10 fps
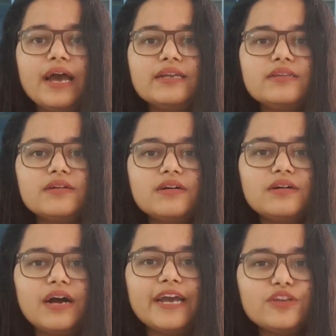And
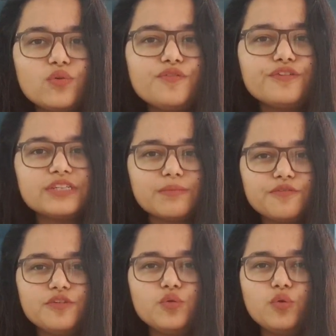I know for some
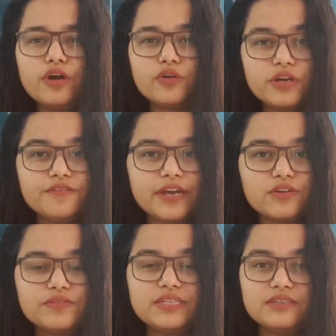of you who are not
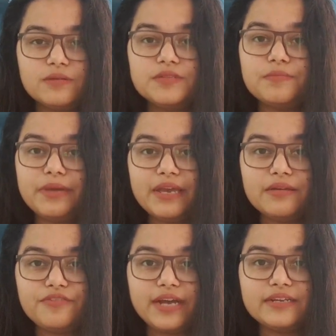aware of these terms
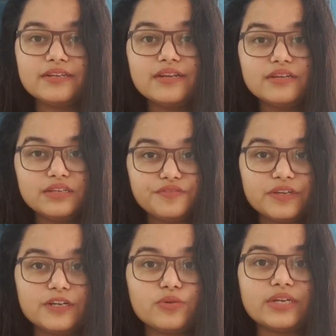may find it a little
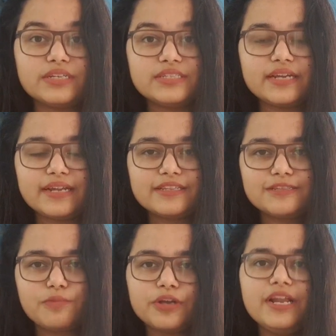difficult to understand at
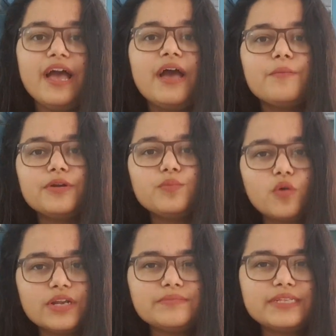this point. But
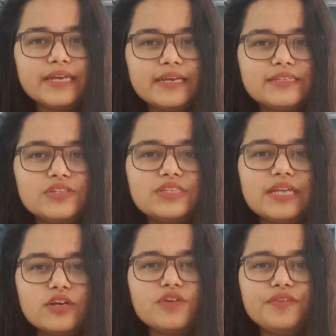what I'm saying is just
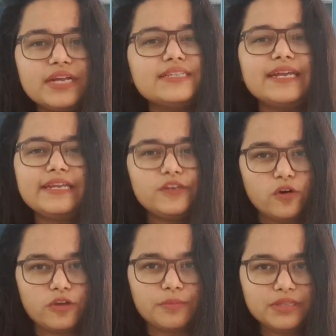think of it as any
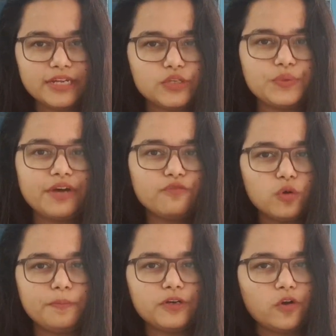document that you have
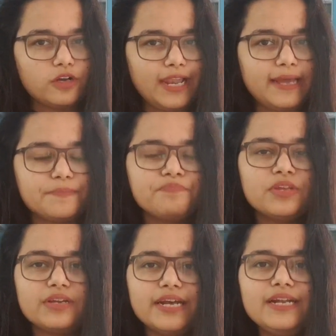opened online,
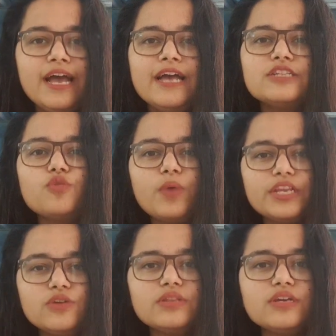right? So
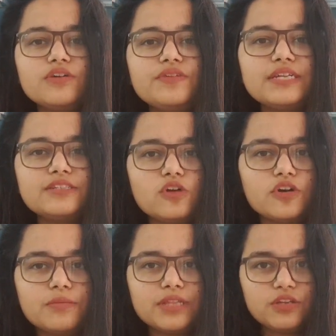when you think of it as a
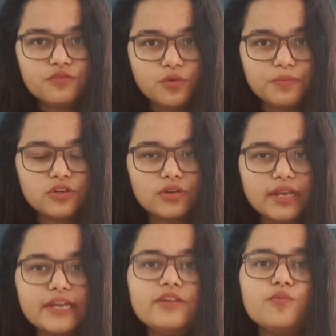document that you've opened
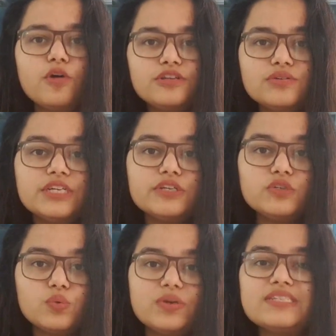online, what you need to
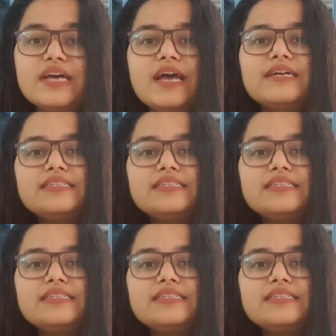do is